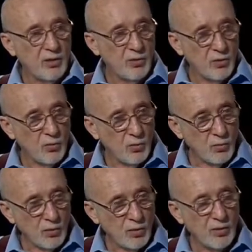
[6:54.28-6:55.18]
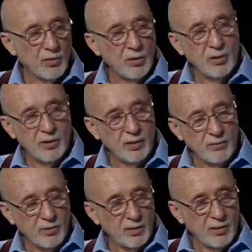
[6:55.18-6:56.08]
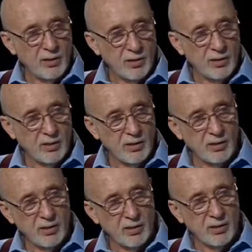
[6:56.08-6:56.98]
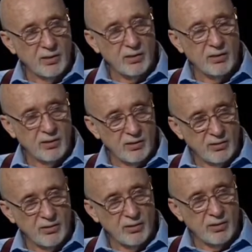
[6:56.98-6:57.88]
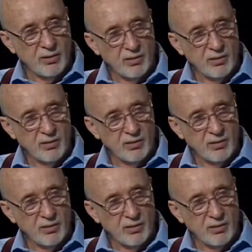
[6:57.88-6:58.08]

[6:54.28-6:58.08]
your cost will go up by 30 times 10, that's $300.